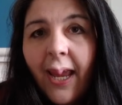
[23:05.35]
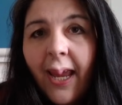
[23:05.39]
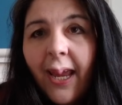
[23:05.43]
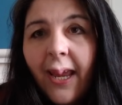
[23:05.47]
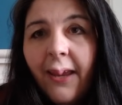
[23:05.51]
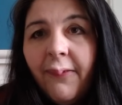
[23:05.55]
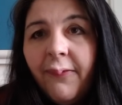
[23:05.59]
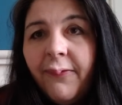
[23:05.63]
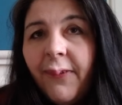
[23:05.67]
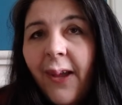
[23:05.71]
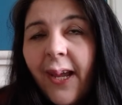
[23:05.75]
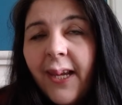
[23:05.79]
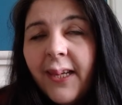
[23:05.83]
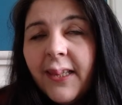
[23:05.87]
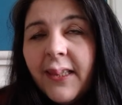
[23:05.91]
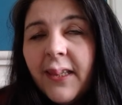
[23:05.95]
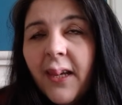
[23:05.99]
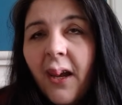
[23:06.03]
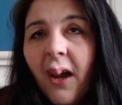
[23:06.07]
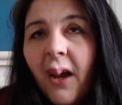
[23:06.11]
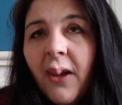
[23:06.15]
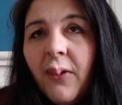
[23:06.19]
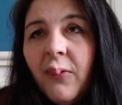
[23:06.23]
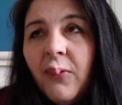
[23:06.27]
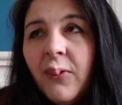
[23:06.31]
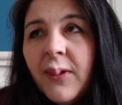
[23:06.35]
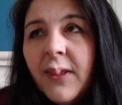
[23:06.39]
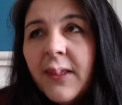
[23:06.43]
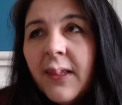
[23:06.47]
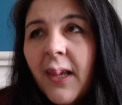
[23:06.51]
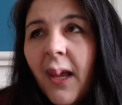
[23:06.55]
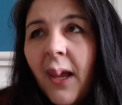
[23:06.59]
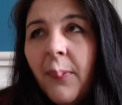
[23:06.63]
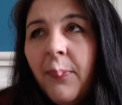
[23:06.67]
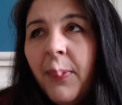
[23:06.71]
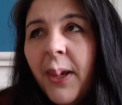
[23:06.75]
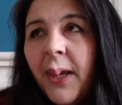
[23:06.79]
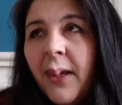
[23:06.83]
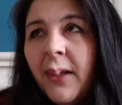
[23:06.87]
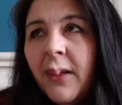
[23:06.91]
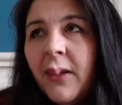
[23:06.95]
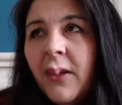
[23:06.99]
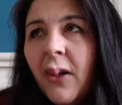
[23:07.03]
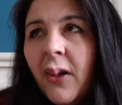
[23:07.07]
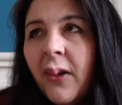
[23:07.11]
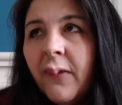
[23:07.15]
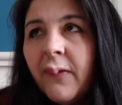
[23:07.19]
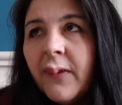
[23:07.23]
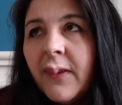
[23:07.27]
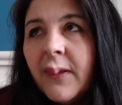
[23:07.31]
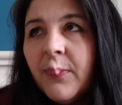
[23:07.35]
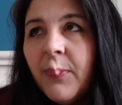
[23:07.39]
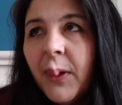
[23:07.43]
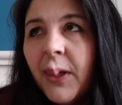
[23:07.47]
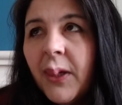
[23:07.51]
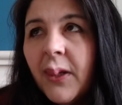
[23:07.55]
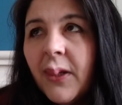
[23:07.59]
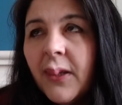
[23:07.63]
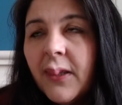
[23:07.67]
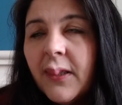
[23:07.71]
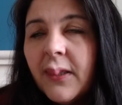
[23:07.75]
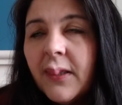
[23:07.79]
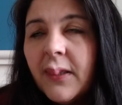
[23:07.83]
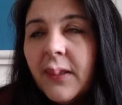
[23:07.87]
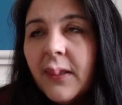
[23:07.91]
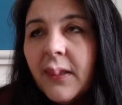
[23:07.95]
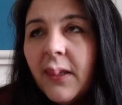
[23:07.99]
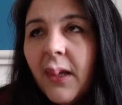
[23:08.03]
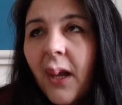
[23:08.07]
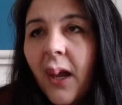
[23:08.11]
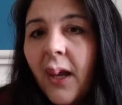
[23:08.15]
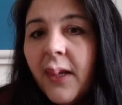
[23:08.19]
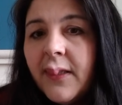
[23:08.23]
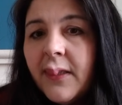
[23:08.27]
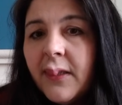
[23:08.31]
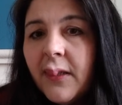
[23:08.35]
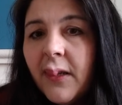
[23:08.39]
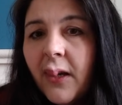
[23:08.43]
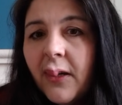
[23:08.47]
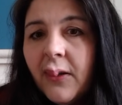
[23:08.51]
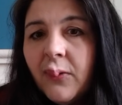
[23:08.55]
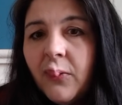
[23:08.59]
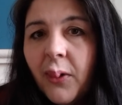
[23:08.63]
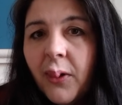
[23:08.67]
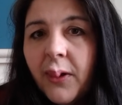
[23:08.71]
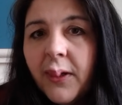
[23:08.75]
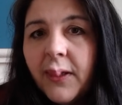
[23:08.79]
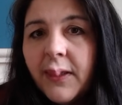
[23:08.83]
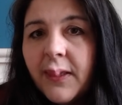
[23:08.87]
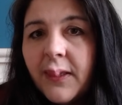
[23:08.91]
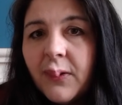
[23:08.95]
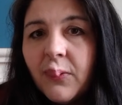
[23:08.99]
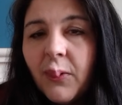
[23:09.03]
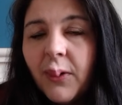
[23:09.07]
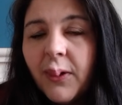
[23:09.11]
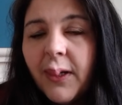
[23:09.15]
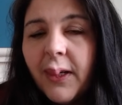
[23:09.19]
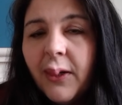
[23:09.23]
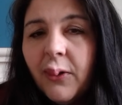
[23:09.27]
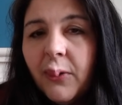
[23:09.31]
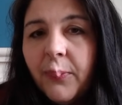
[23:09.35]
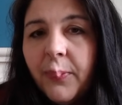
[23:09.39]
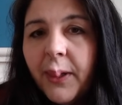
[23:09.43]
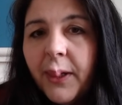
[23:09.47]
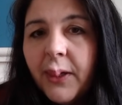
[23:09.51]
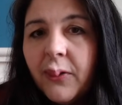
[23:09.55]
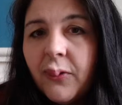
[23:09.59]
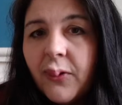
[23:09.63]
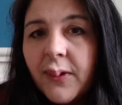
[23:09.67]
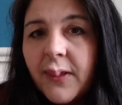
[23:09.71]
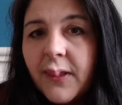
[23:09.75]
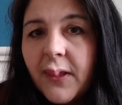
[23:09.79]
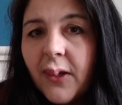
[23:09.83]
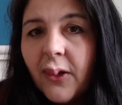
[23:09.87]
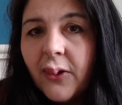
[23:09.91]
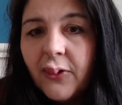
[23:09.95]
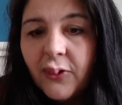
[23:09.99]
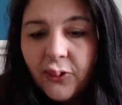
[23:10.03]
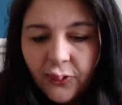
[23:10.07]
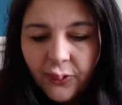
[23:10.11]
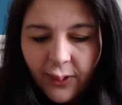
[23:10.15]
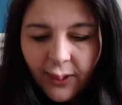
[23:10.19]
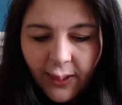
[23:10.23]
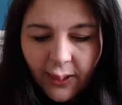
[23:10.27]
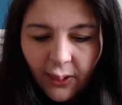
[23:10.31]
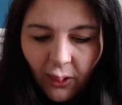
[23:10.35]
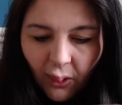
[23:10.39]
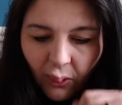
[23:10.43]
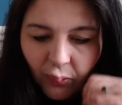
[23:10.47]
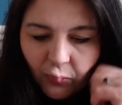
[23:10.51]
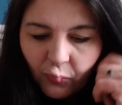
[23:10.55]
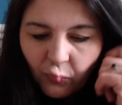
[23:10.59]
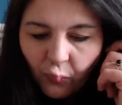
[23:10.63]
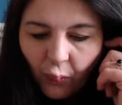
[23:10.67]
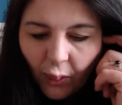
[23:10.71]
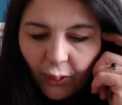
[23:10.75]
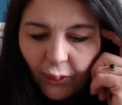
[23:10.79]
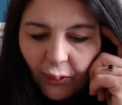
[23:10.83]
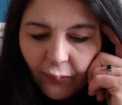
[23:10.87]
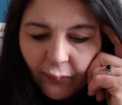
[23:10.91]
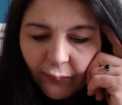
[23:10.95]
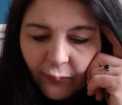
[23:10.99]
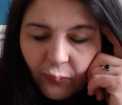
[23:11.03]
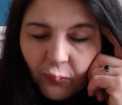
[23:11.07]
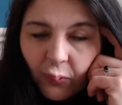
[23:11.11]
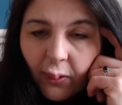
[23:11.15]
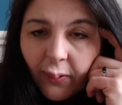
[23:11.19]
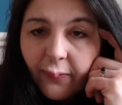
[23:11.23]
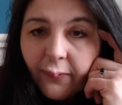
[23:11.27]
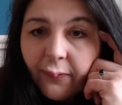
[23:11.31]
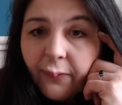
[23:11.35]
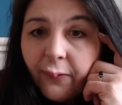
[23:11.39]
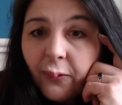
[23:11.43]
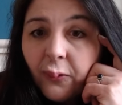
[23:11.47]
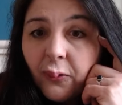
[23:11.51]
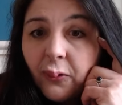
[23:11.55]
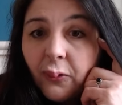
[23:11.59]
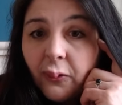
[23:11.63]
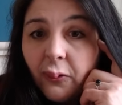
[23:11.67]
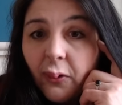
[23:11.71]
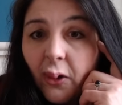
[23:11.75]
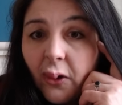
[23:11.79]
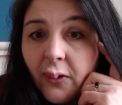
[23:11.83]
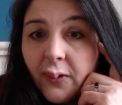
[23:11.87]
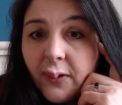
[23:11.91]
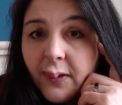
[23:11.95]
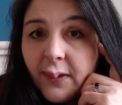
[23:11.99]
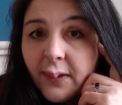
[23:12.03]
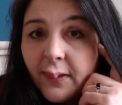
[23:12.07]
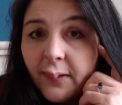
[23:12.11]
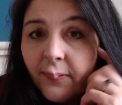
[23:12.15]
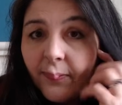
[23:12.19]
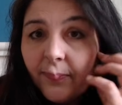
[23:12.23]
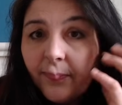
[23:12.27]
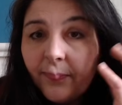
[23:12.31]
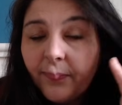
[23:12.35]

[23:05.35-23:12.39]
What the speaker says: In fact, I was a bit nervous because I started working this one a little bit cross country on 1/1 full cross